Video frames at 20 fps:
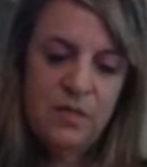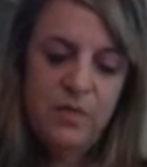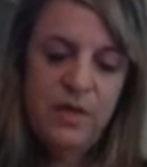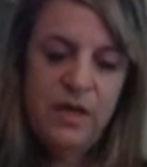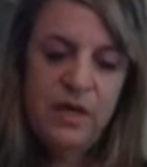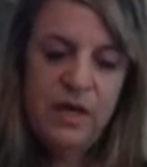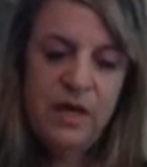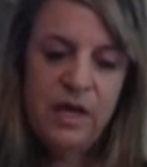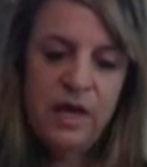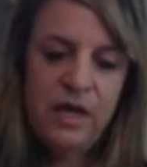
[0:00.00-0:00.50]

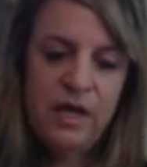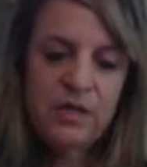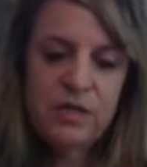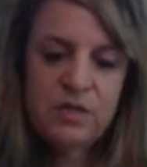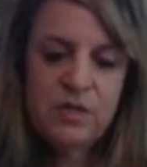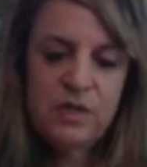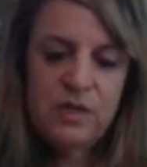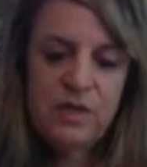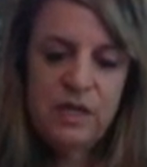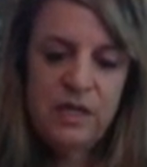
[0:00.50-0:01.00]
pecan
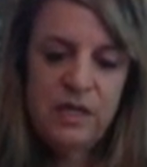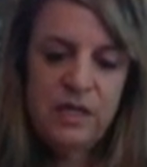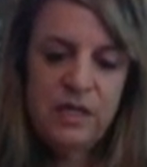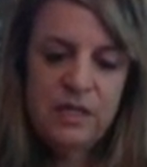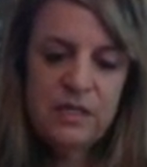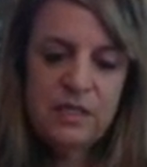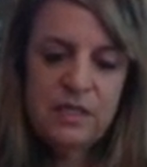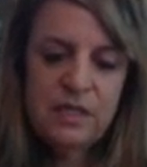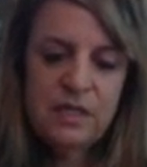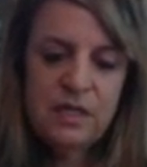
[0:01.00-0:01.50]

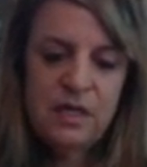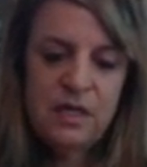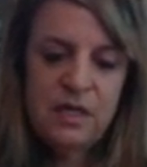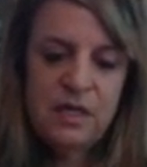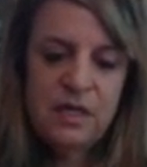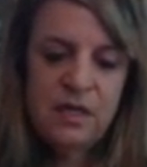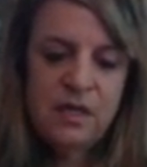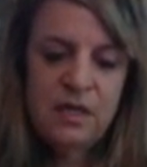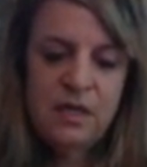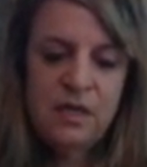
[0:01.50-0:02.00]
trees,
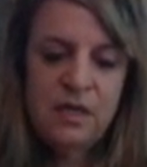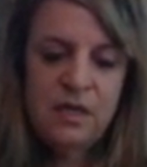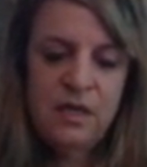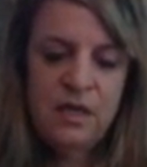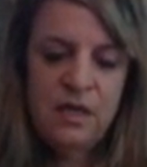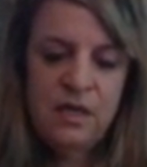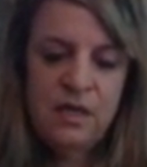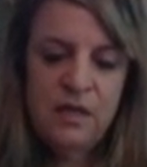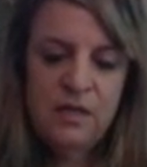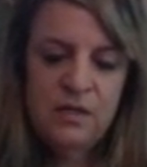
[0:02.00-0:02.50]

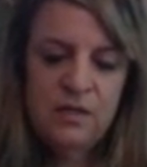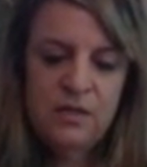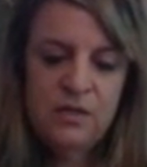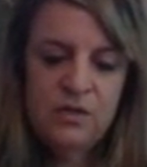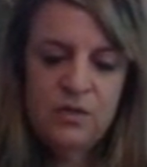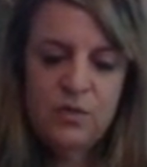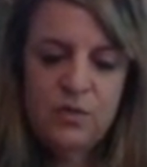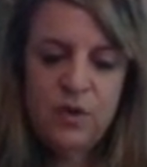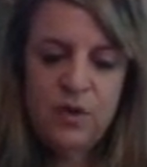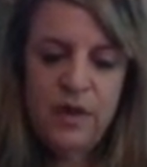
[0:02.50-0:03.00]
and
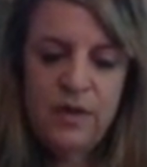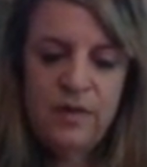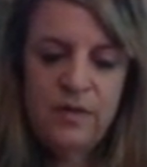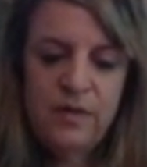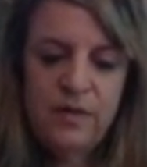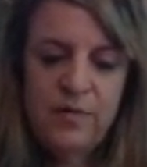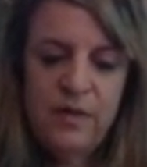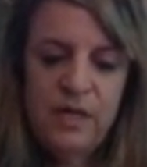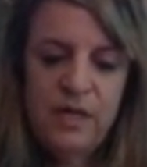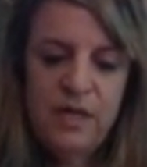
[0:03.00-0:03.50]
draw
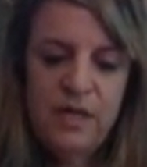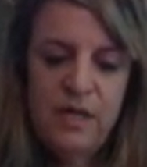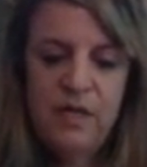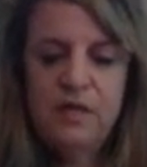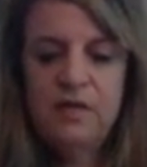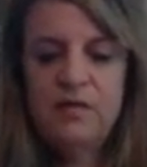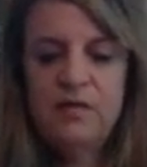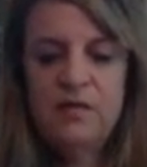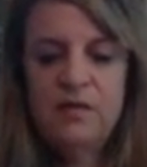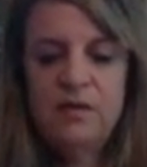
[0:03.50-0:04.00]
them
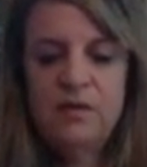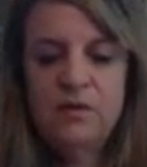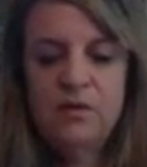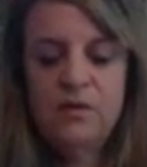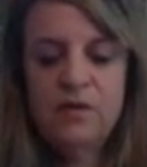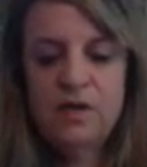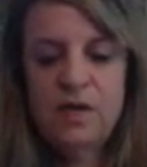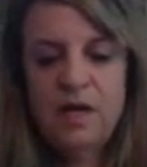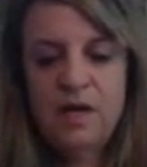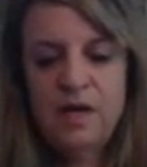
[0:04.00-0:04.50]
in,
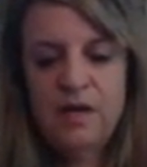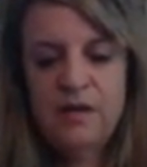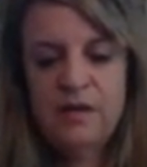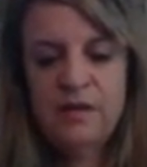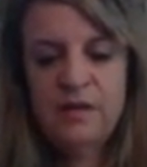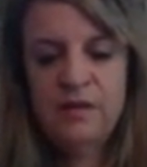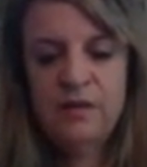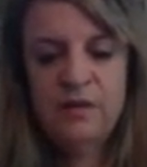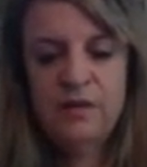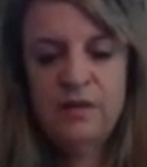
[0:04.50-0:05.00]
or
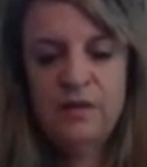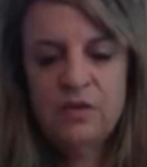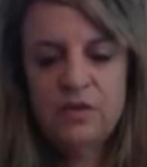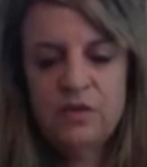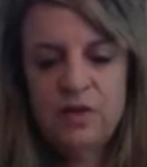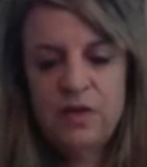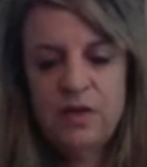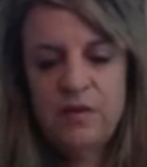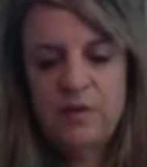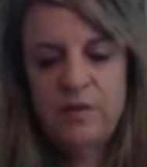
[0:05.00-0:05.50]
cut, you know,
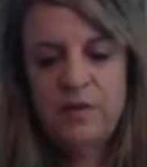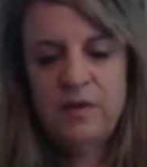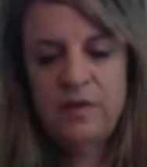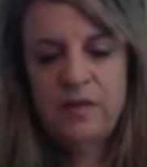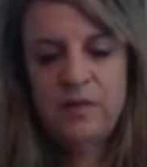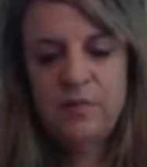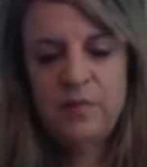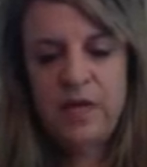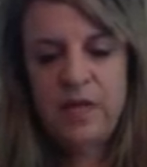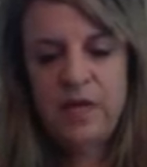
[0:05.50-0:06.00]
draw them in
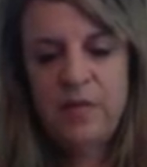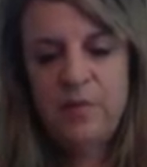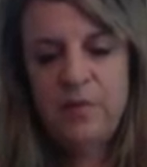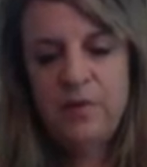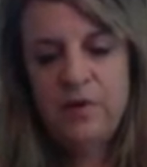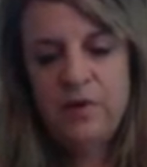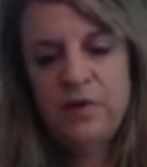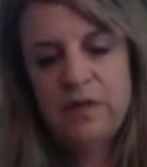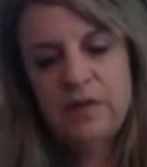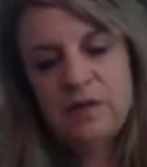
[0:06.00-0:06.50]
on paper
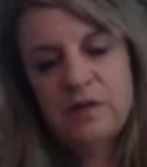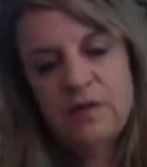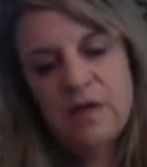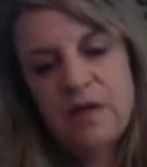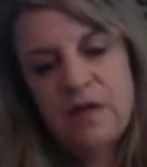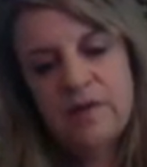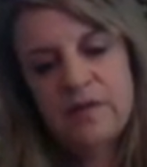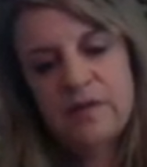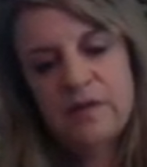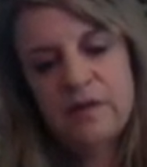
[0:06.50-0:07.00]
and
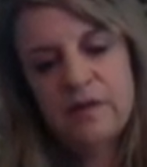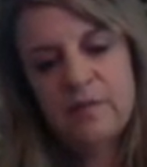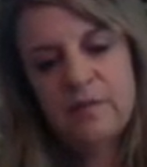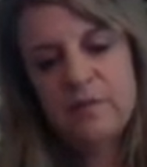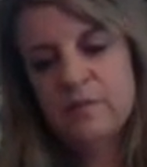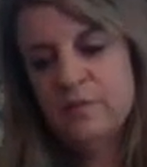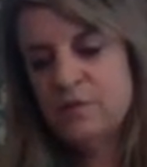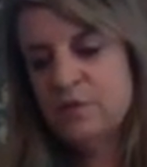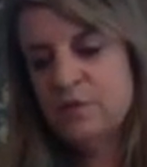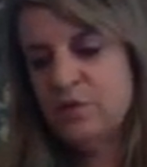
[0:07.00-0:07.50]
cut
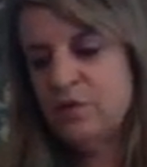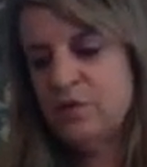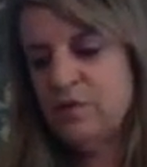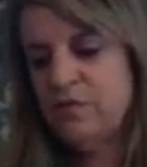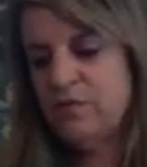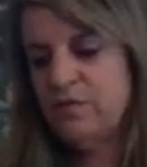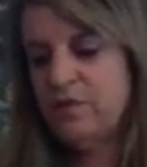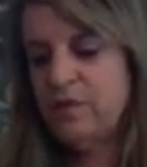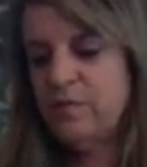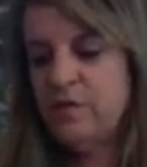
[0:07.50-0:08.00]
them true to
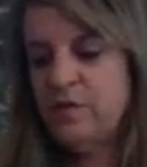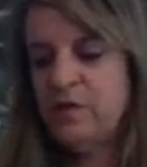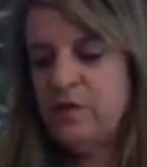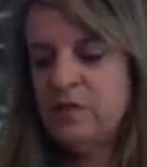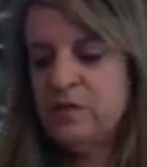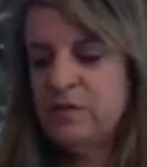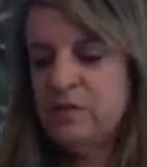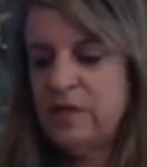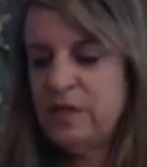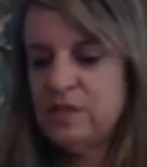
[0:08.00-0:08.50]
form. You could
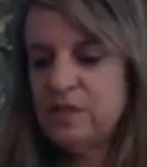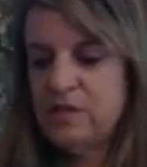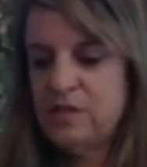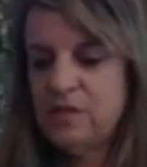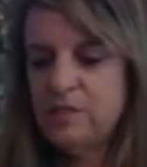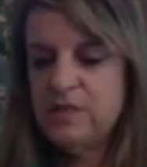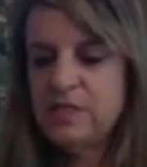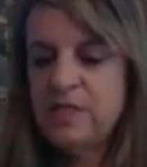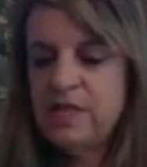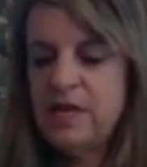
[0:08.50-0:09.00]
do that too.
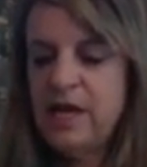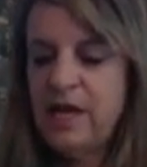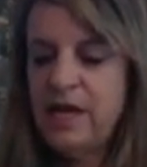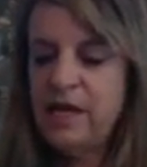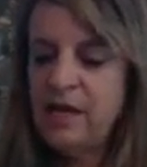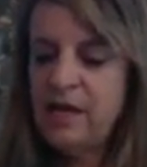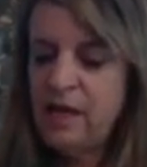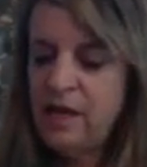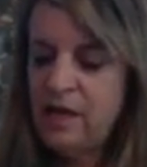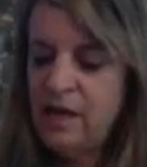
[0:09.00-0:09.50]
But
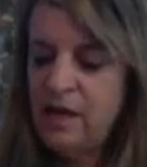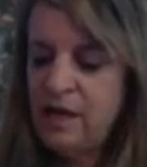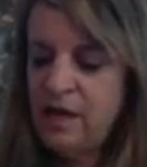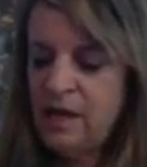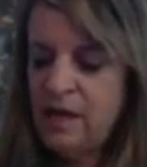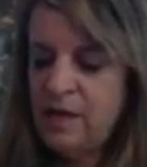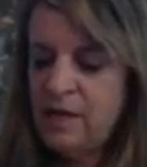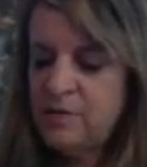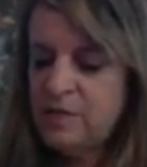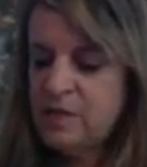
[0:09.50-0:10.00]
today
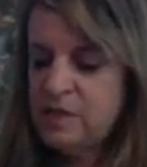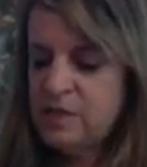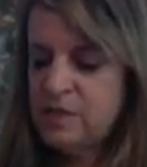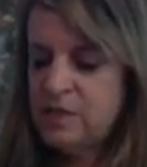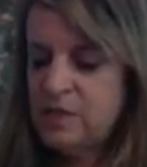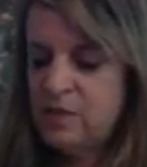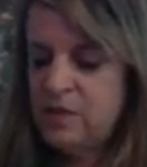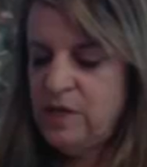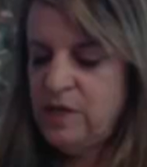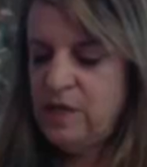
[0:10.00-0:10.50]
I'm just
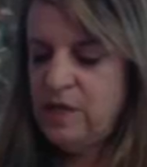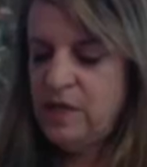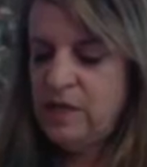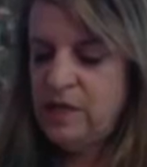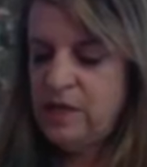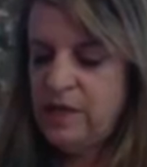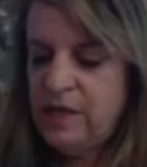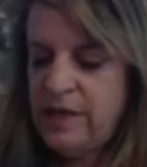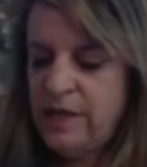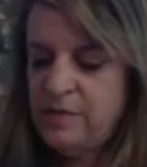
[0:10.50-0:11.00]
doing
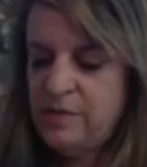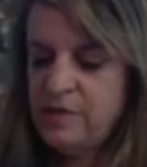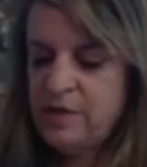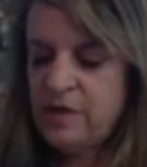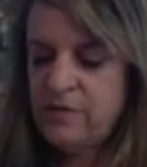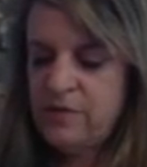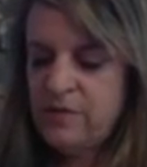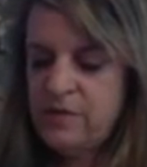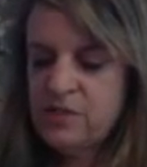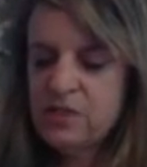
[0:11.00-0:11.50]
an
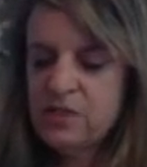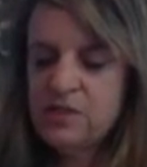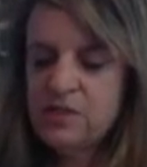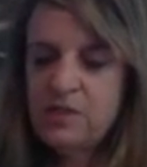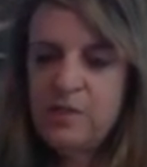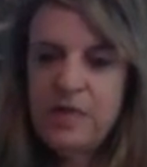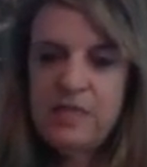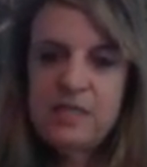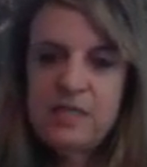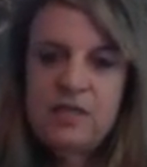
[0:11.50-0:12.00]
abstract version. So
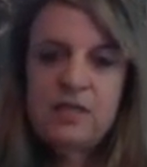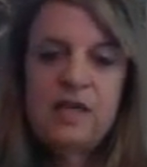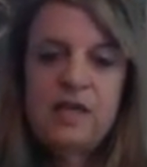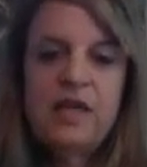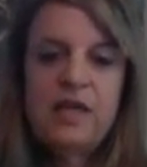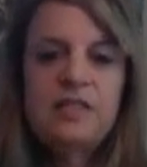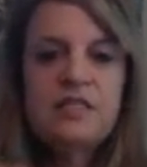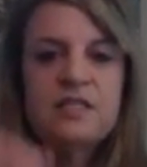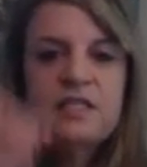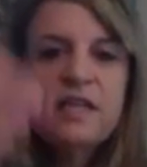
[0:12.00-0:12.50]
basically
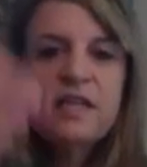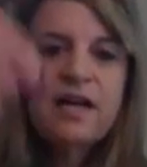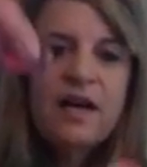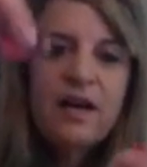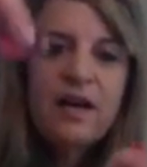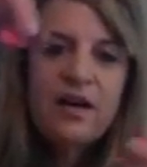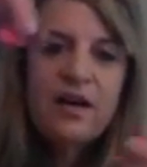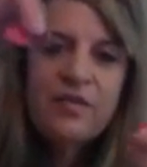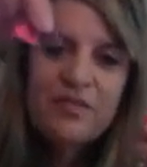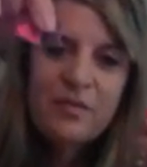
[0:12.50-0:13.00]
I just
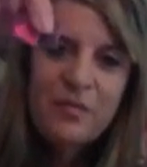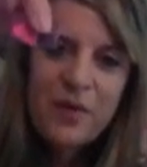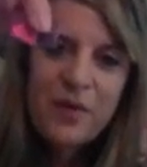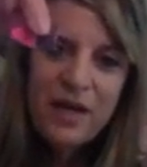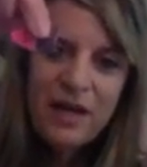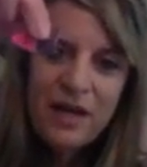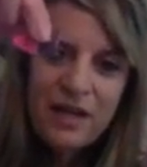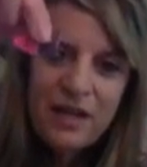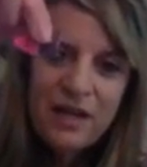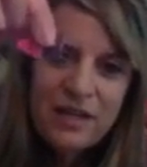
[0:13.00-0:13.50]
have a
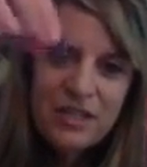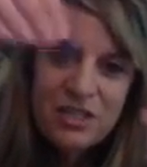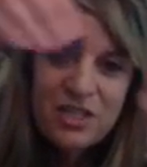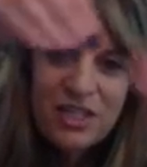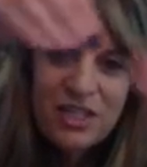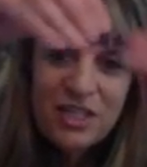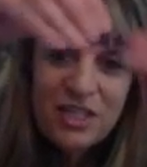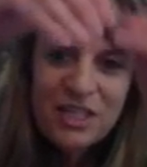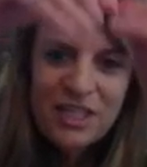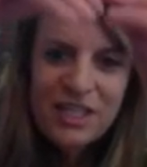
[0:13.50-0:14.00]
bunch
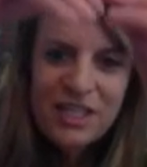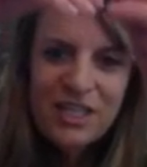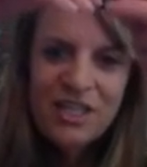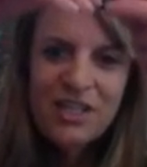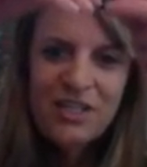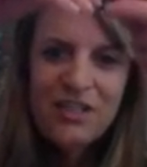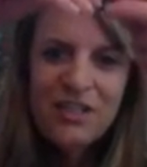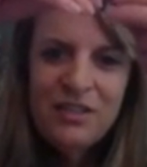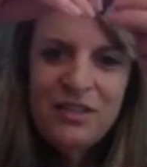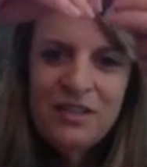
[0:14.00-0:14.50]
of
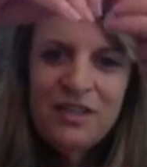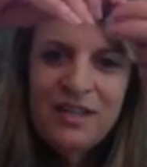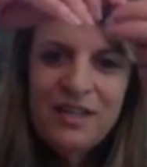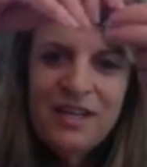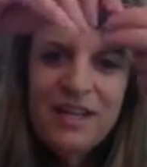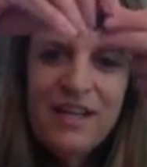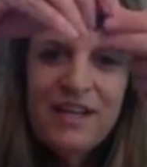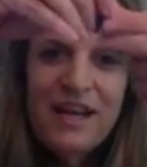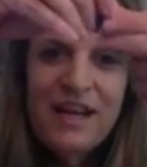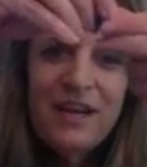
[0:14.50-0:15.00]
little
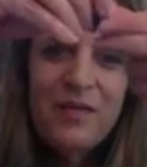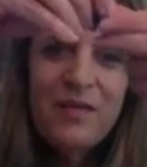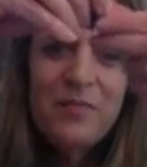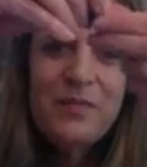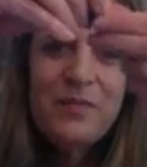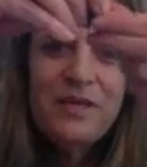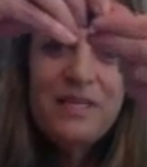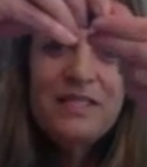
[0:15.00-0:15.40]
cutout